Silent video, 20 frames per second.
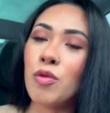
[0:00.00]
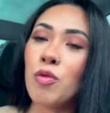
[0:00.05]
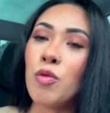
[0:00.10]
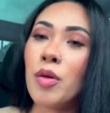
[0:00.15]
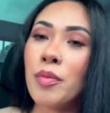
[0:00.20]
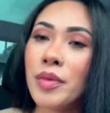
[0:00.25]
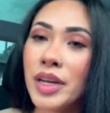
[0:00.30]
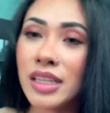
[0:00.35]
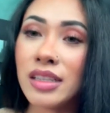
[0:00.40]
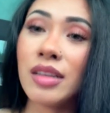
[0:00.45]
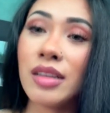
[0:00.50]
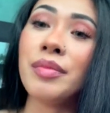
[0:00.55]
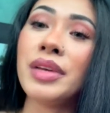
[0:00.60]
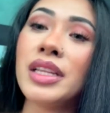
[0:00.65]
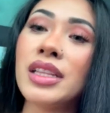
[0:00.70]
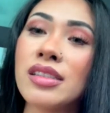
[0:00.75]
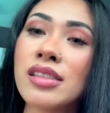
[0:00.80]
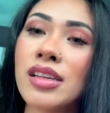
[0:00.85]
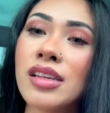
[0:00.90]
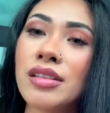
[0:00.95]
a woman in the
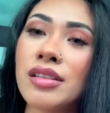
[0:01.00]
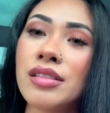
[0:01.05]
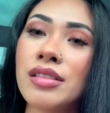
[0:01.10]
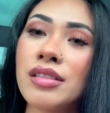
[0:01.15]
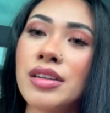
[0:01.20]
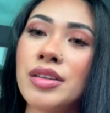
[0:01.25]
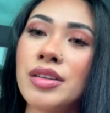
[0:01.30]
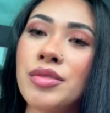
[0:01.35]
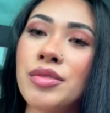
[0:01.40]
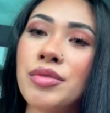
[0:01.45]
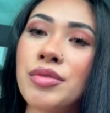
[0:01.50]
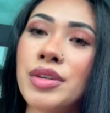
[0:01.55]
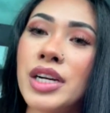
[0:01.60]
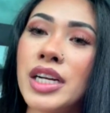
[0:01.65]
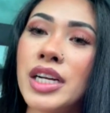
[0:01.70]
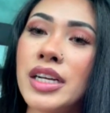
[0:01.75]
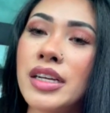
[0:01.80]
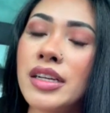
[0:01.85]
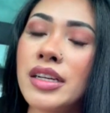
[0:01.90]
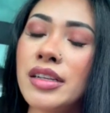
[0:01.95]
military,
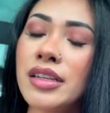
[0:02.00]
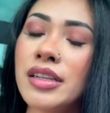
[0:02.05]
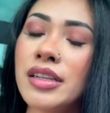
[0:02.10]
right?